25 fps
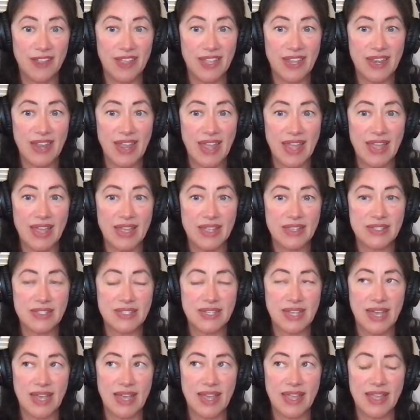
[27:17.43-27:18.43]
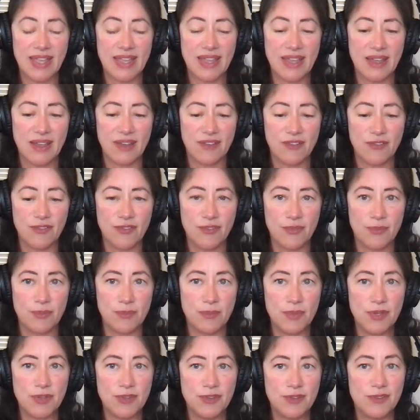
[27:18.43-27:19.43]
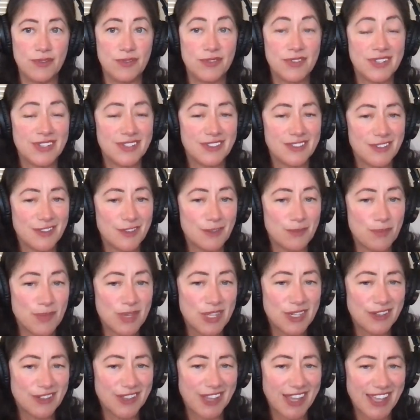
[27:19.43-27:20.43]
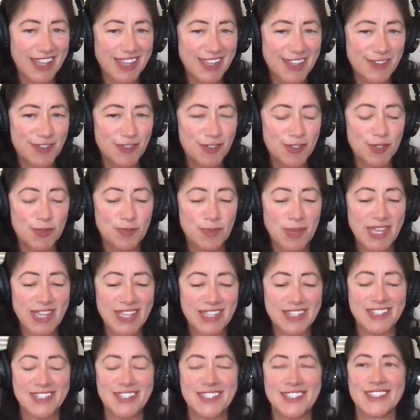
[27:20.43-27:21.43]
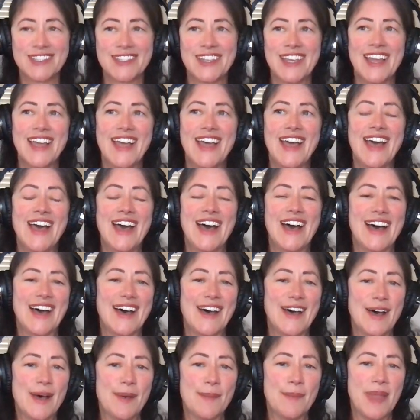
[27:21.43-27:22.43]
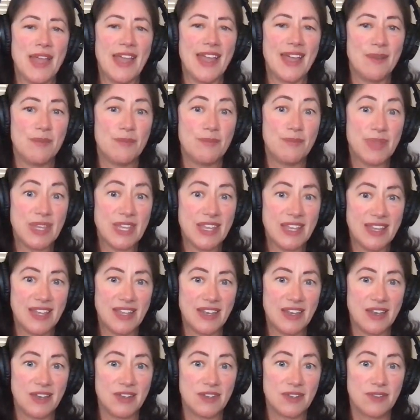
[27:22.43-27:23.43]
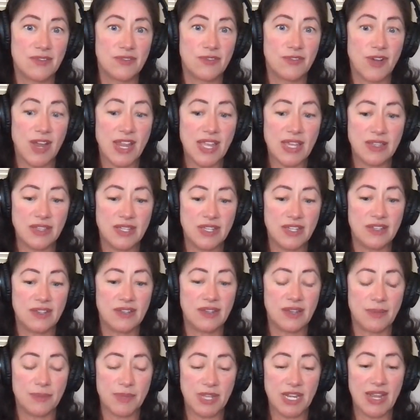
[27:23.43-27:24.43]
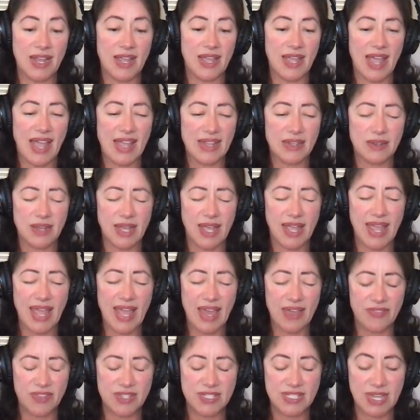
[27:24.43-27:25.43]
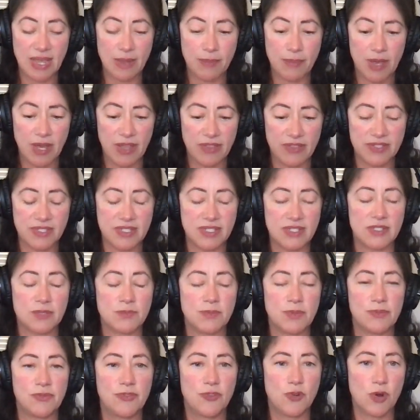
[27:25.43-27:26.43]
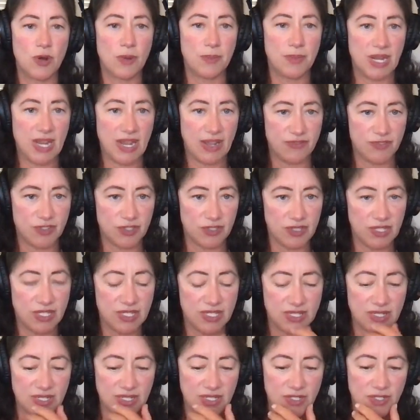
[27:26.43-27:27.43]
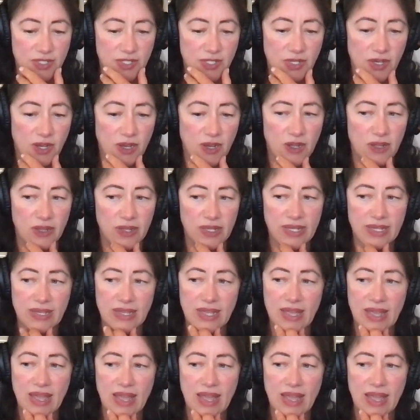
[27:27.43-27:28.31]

And as I have moved into the middle age space, um, and been, frankly, I mean, I, I, I had this hypothesis before, but after listening to y'all, like,